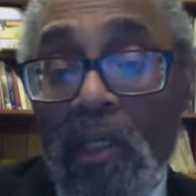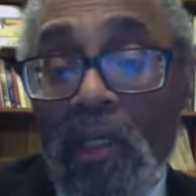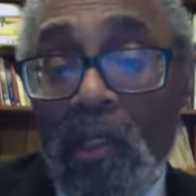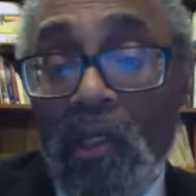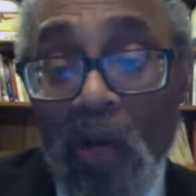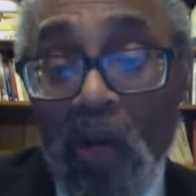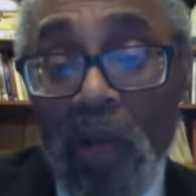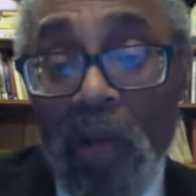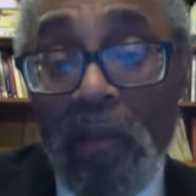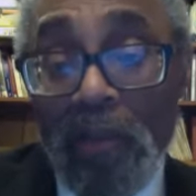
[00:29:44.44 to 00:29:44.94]

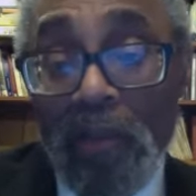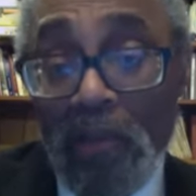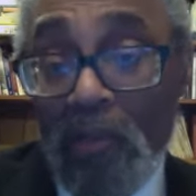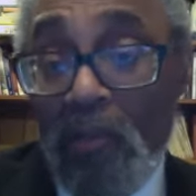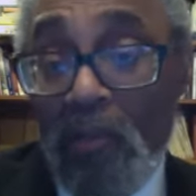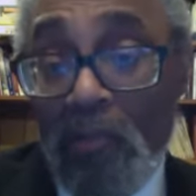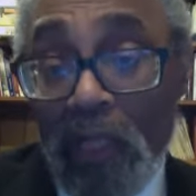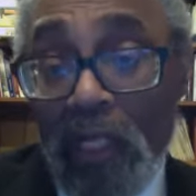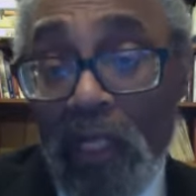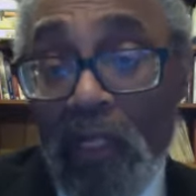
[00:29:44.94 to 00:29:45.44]
Kwame
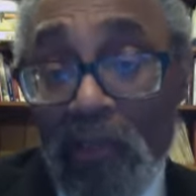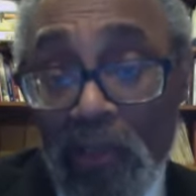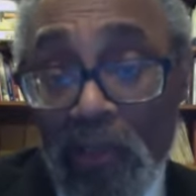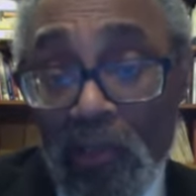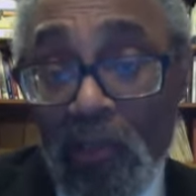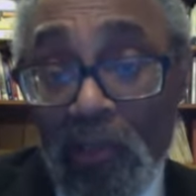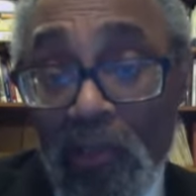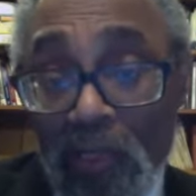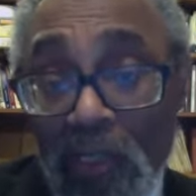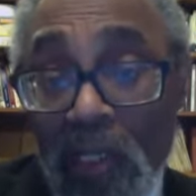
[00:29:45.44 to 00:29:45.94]
Ture or
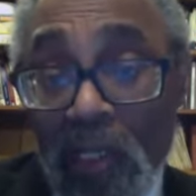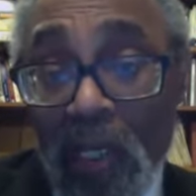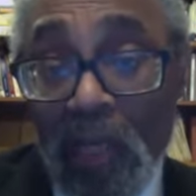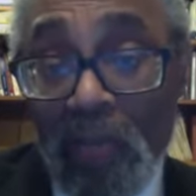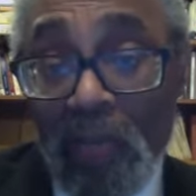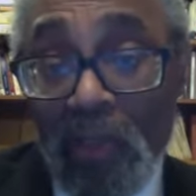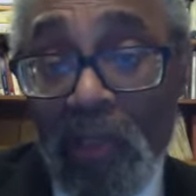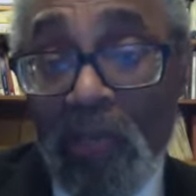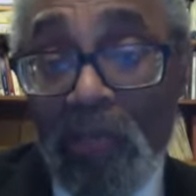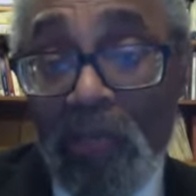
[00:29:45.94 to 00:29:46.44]
Stokely
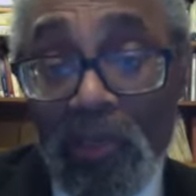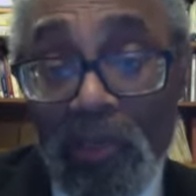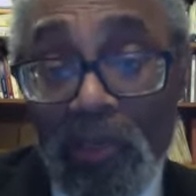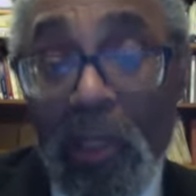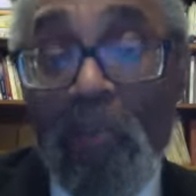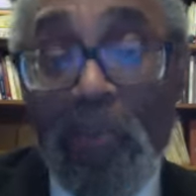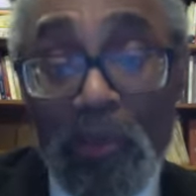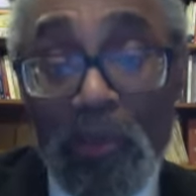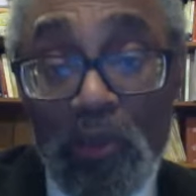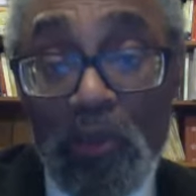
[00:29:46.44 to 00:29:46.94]
Carmichael was
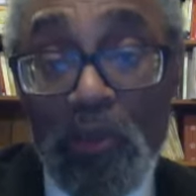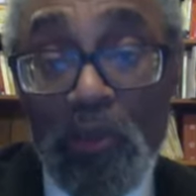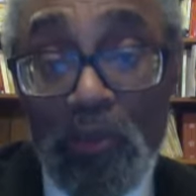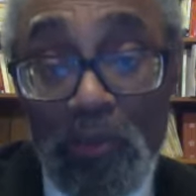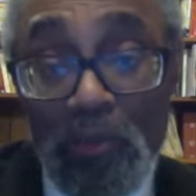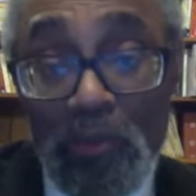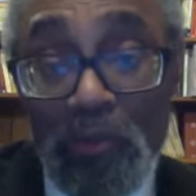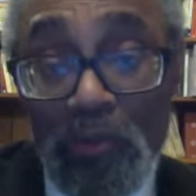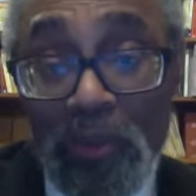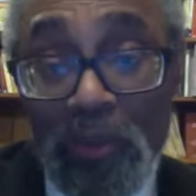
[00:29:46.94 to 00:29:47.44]
number 2.
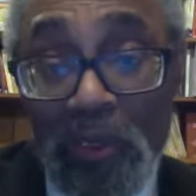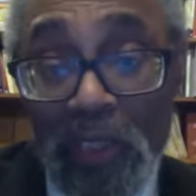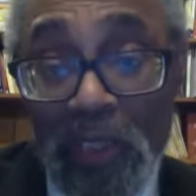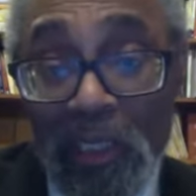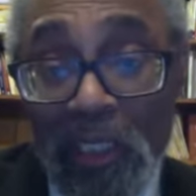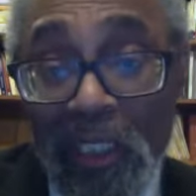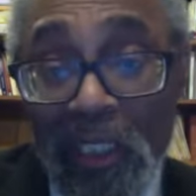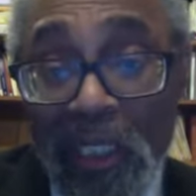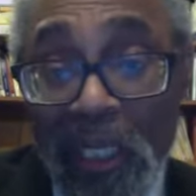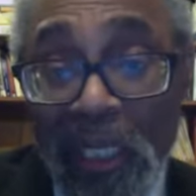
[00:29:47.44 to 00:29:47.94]

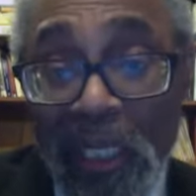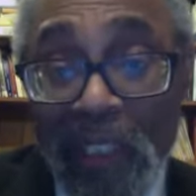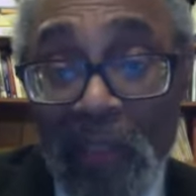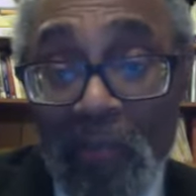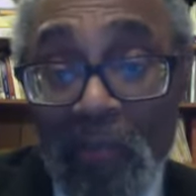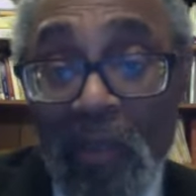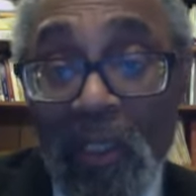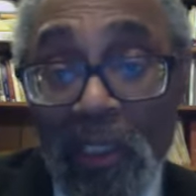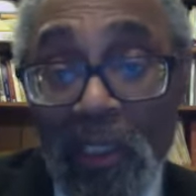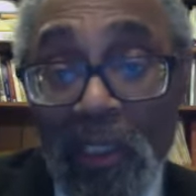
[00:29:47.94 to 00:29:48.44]
And
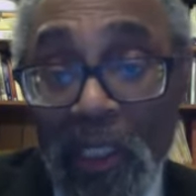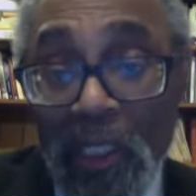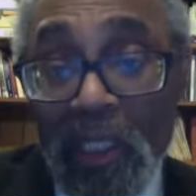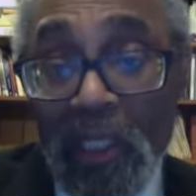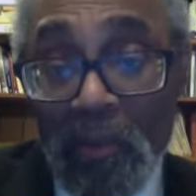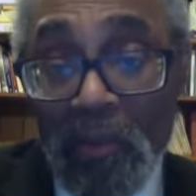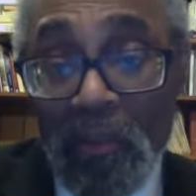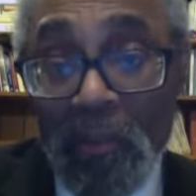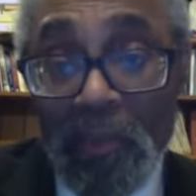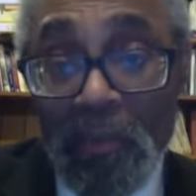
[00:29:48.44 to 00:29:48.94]
among
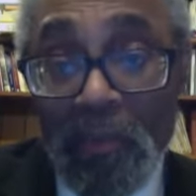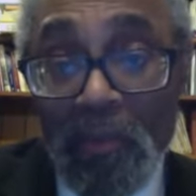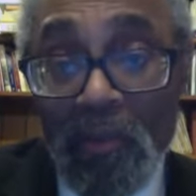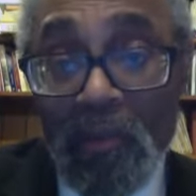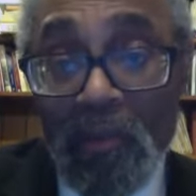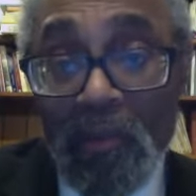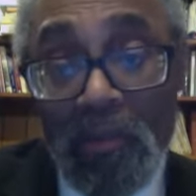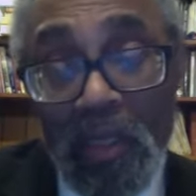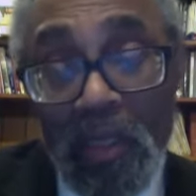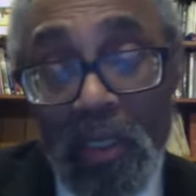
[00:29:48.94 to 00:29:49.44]
younger people,
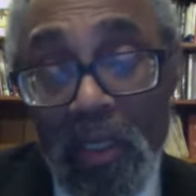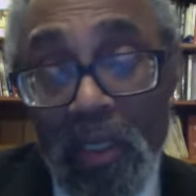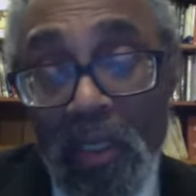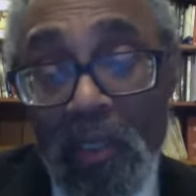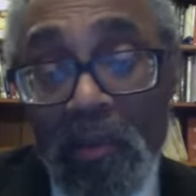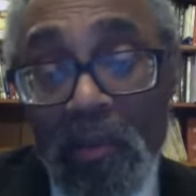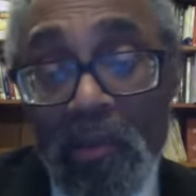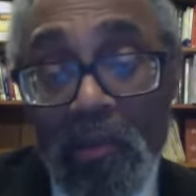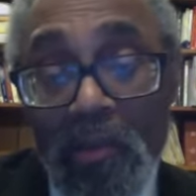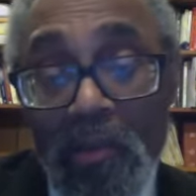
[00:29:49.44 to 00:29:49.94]

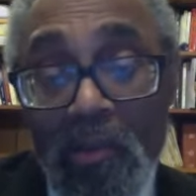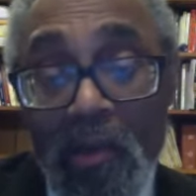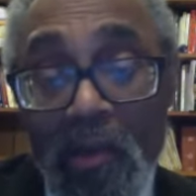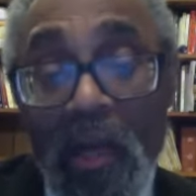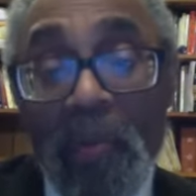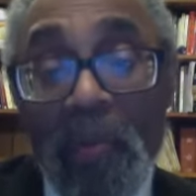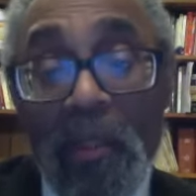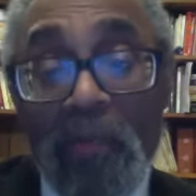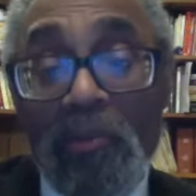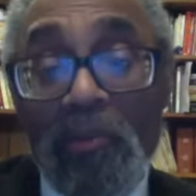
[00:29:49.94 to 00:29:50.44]

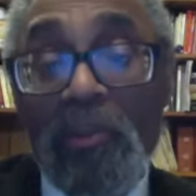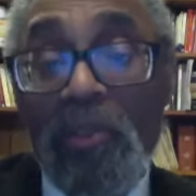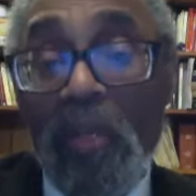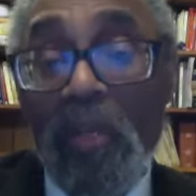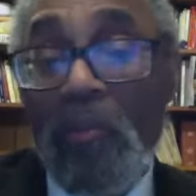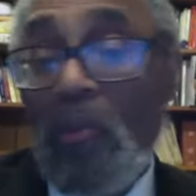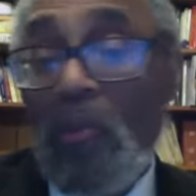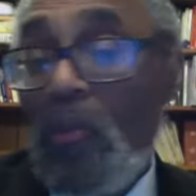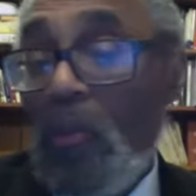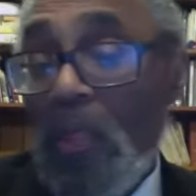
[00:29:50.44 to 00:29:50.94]
Kwame was
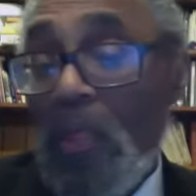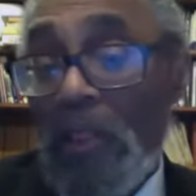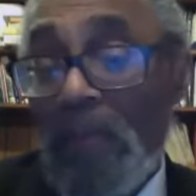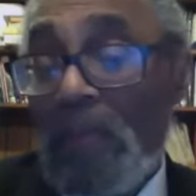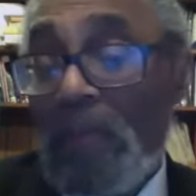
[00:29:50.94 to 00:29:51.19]
number 1.